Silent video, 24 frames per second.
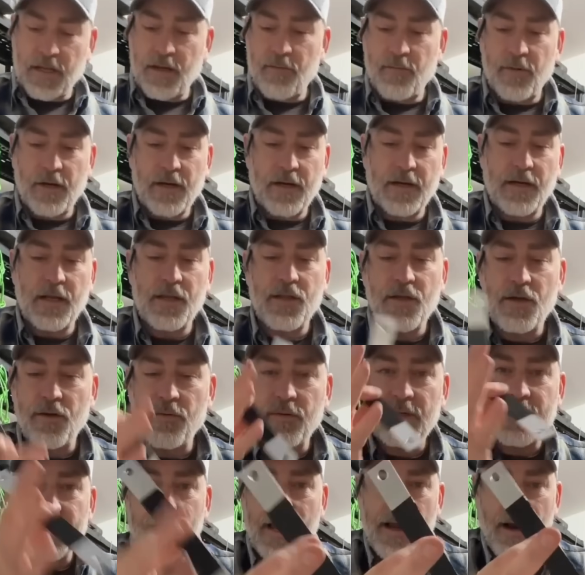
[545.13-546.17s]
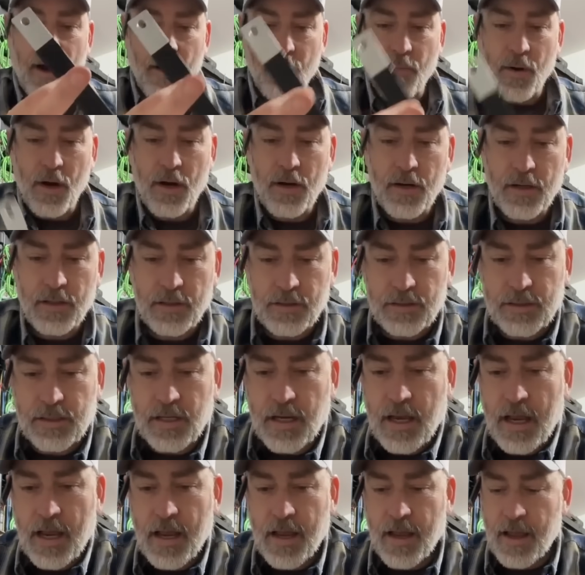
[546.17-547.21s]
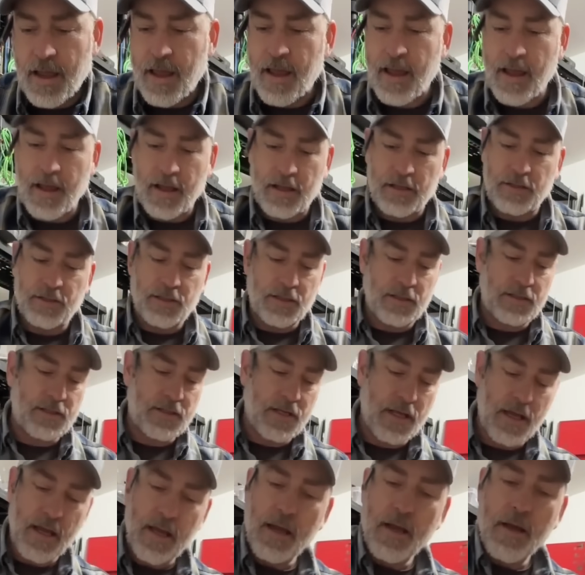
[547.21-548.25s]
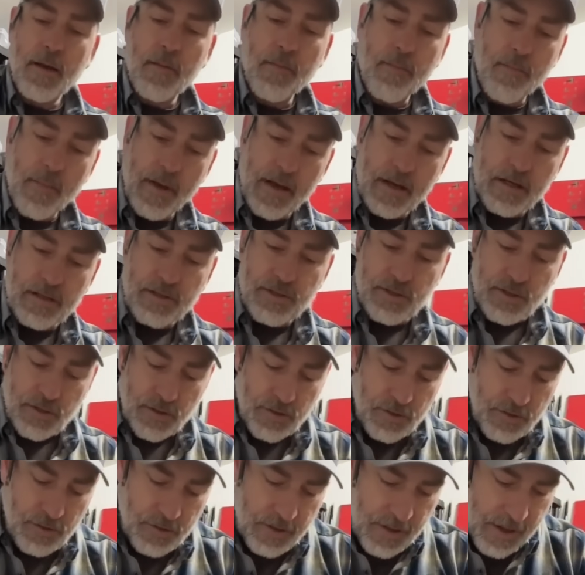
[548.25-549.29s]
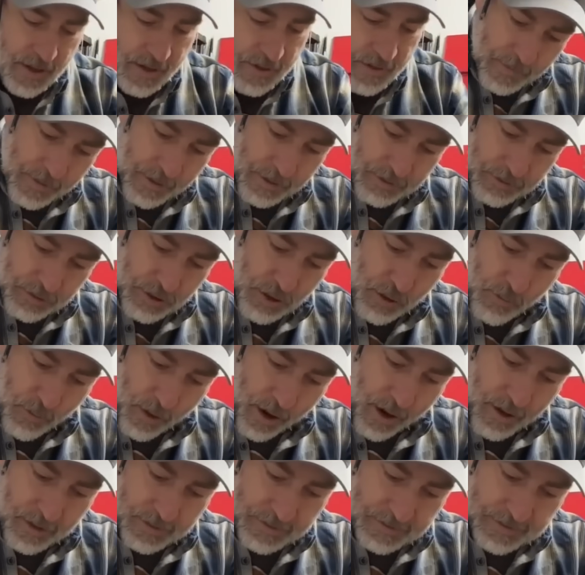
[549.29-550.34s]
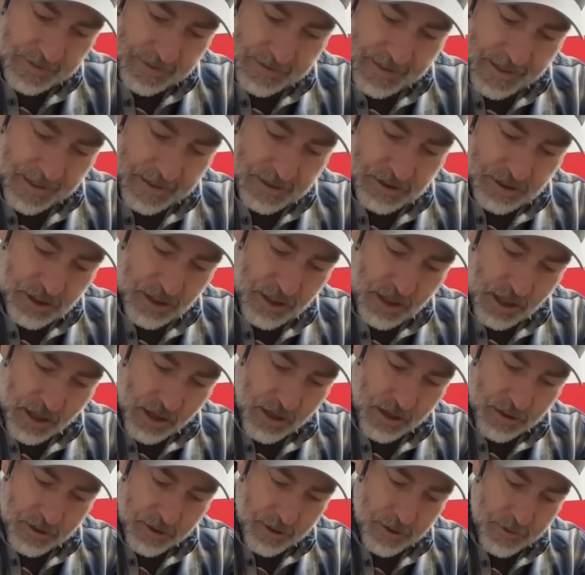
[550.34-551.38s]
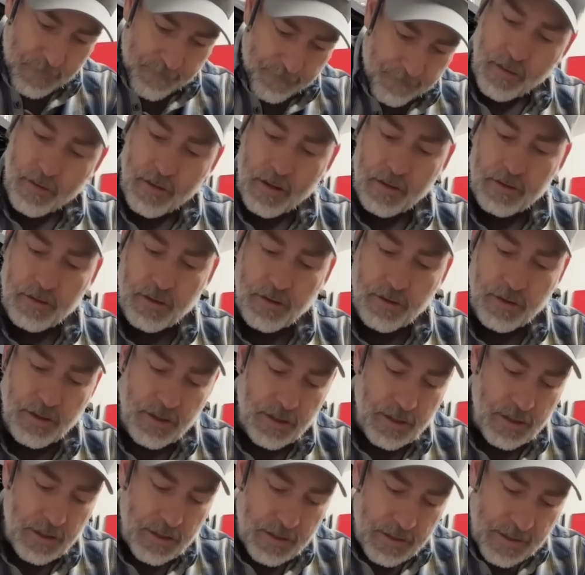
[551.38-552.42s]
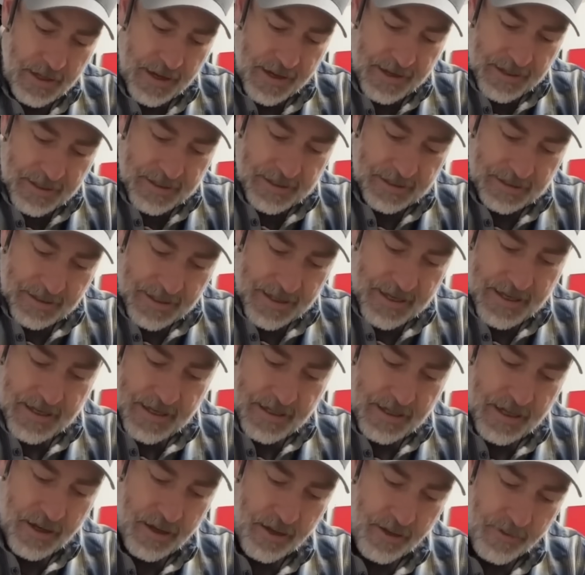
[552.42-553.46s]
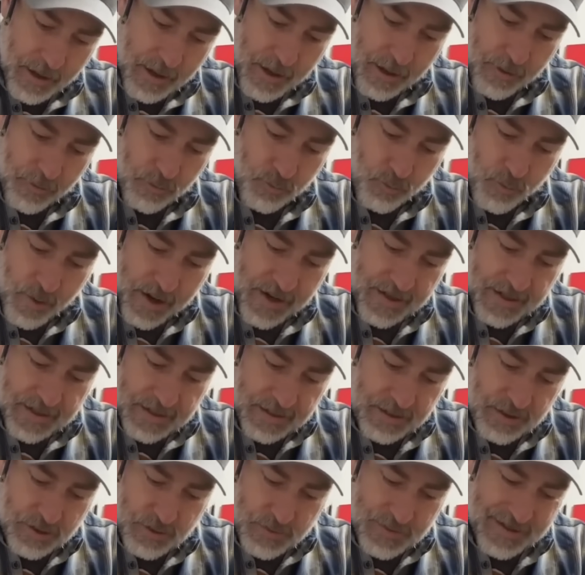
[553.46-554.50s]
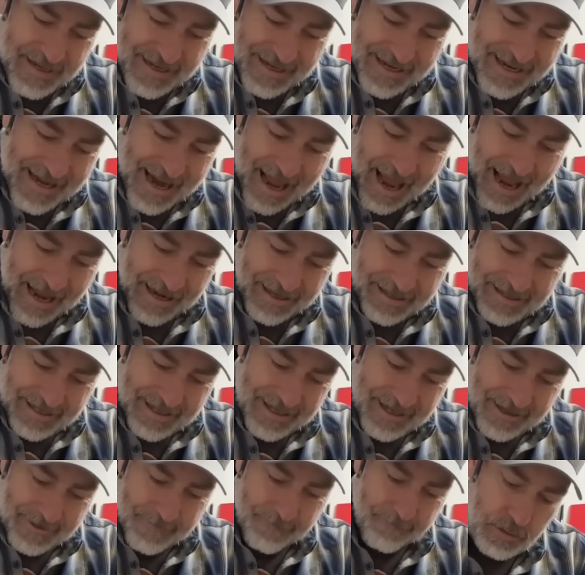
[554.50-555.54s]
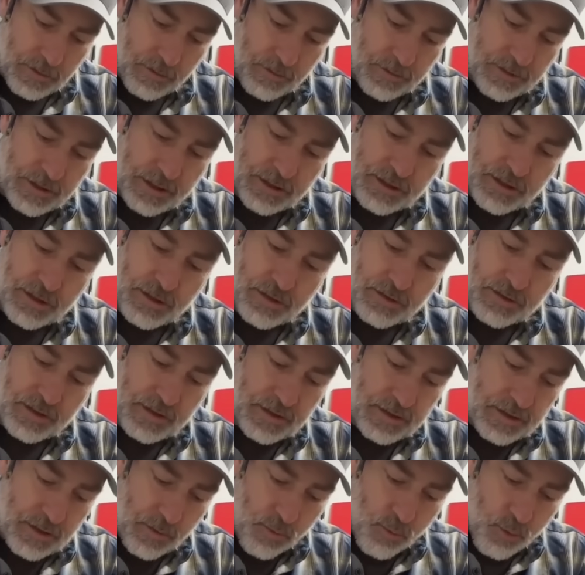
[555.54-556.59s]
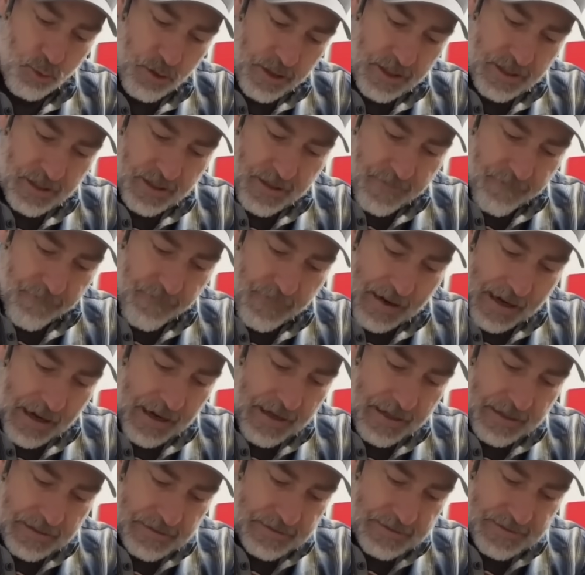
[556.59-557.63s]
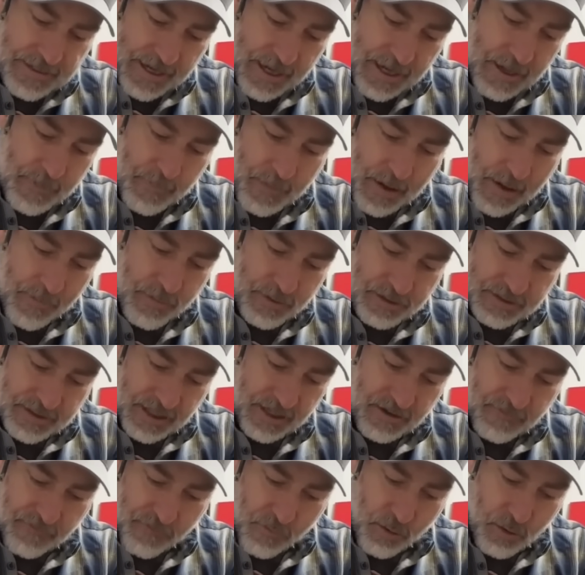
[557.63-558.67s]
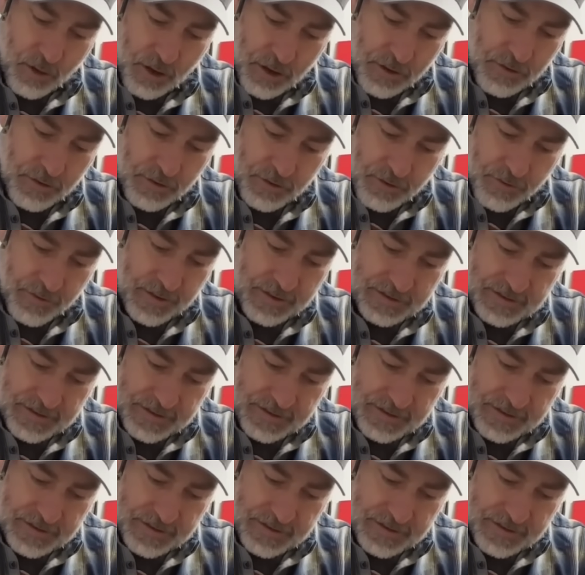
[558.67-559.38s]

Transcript: thing we're gonna do is take our bars and just make sure that there's no oxidation on them, that they're good and clean and ready to connect. So we're just using some really fine sandpaper. It's like 400 grit